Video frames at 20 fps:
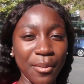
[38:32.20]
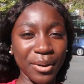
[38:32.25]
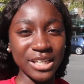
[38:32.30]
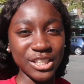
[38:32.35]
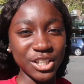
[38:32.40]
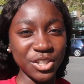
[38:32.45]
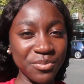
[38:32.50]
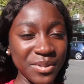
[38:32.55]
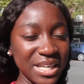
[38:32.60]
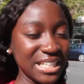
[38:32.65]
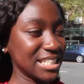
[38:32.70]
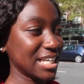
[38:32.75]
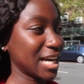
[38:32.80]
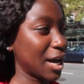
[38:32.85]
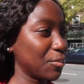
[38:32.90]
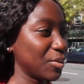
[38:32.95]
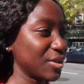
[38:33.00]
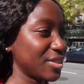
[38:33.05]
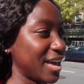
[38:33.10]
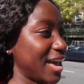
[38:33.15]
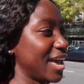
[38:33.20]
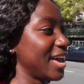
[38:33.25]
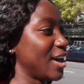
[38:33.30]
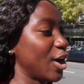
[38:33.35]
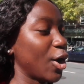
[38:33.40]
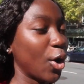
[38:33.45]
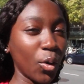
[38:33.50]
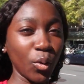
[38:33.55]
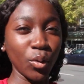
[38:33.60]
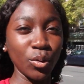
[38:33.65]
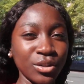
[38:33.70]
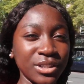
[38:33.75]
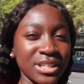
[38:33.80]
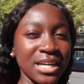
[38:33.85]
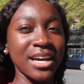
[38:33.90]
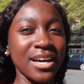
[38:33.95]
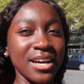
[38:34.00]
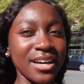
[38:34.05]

I'm actually meeting up with a old